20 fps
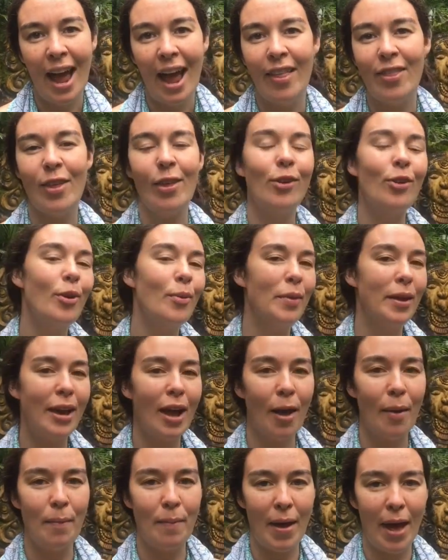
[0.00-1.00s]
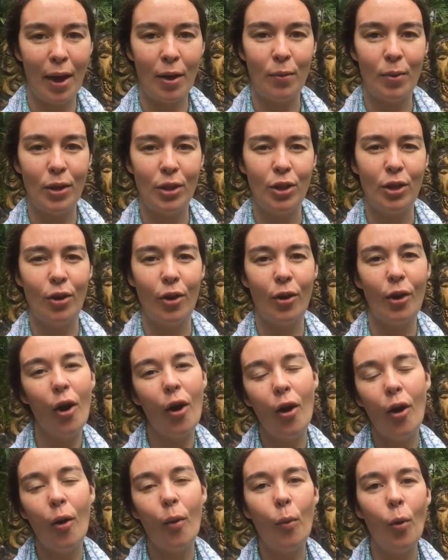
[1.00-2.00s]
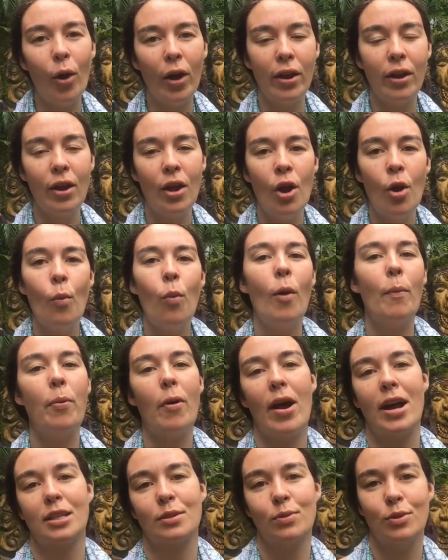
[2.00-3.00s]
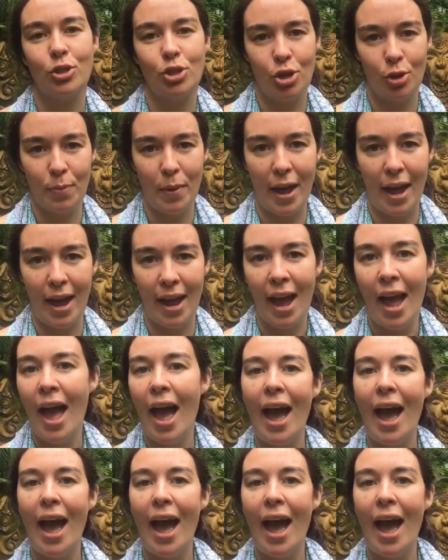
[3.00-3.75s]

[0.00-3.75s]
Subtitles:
And they'll normally come back with, you know, oh, what price would you pay?